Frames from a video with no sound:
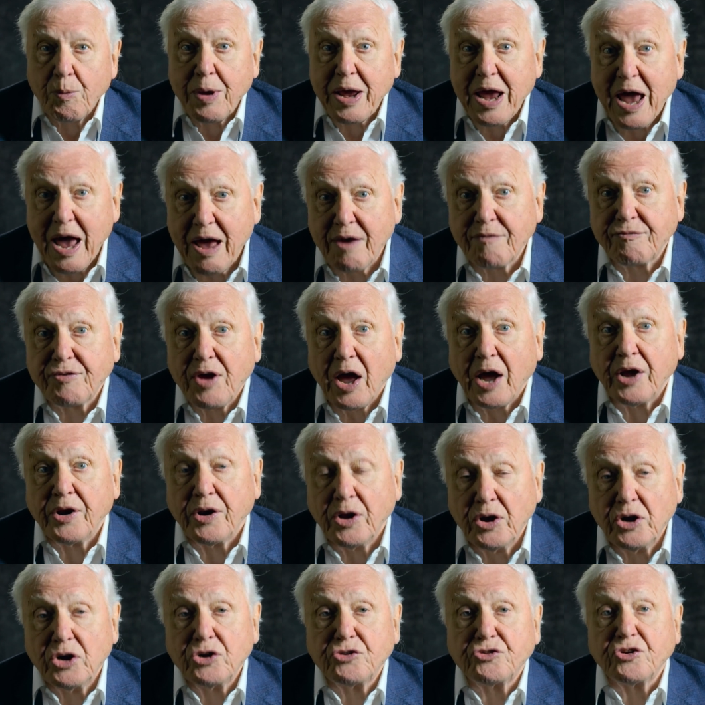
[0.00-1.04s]
we have
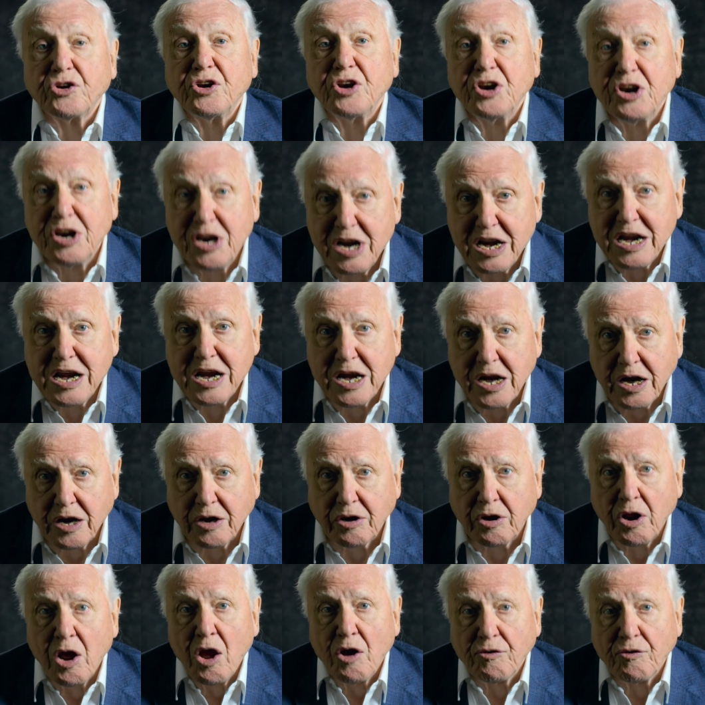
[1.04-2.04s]
an urgent need